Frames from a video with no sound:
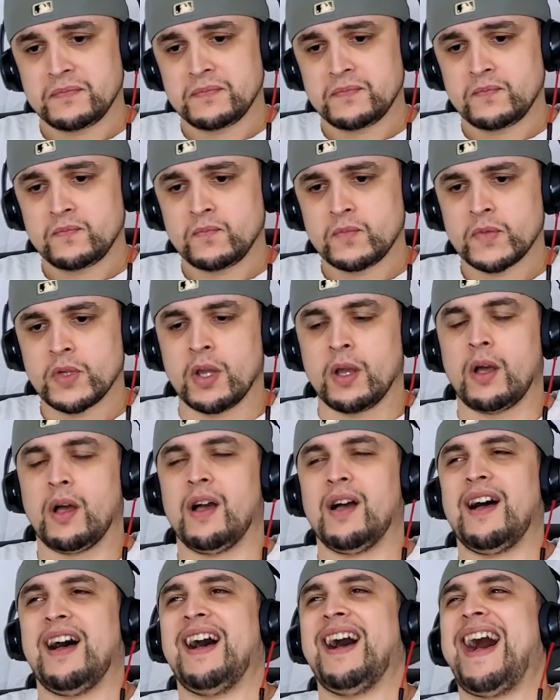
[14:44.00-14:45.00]

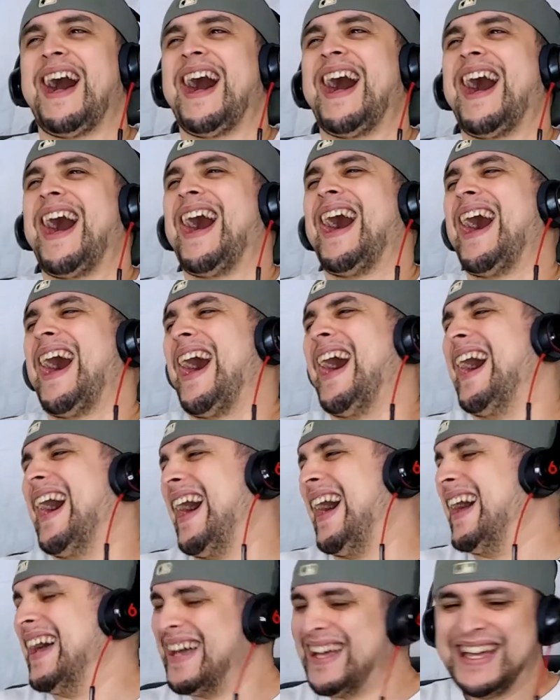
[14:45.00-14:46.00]

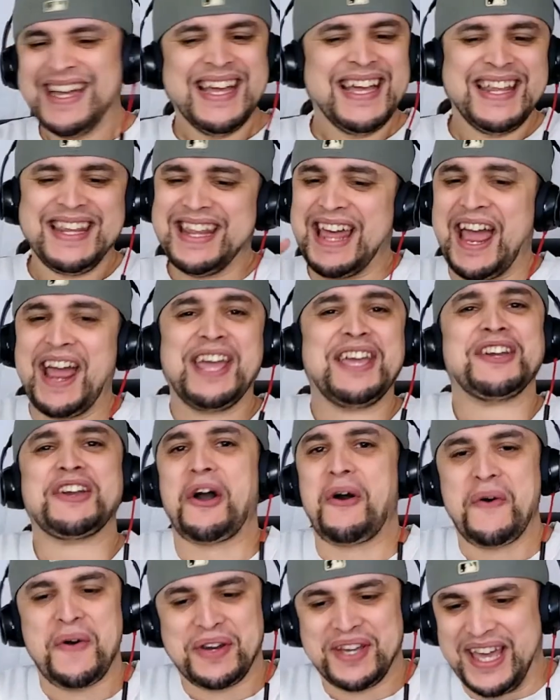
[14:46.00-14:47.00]
There
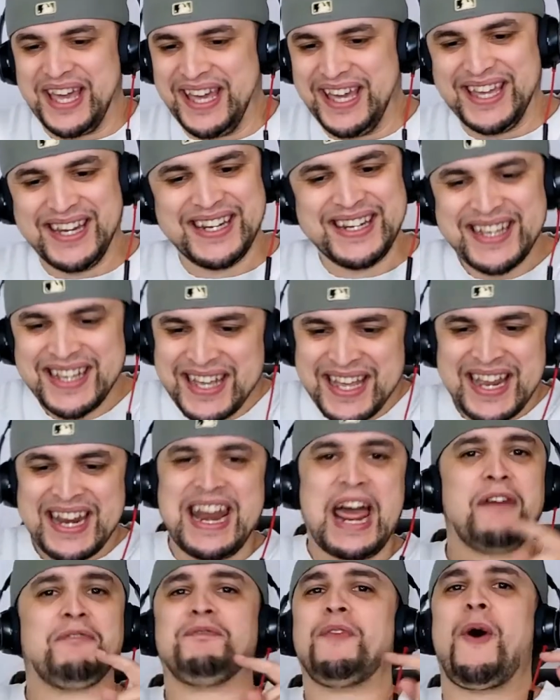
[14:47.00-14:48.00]
you go again.
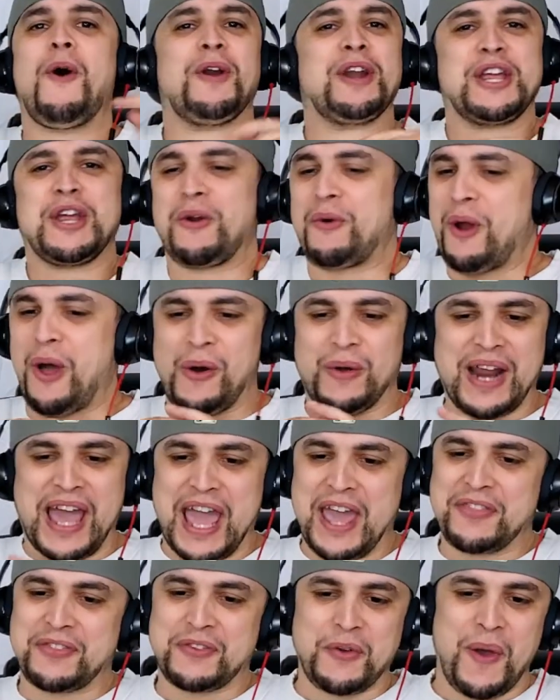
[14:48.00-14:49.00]
That 40-year-old
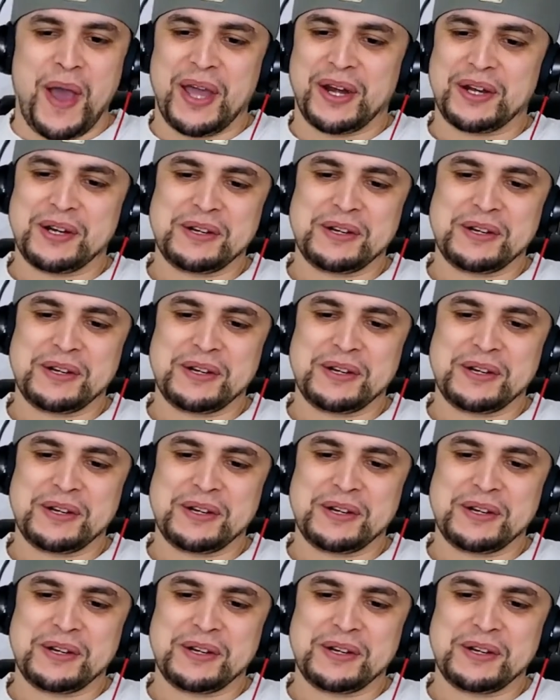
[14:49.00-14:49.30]
eighth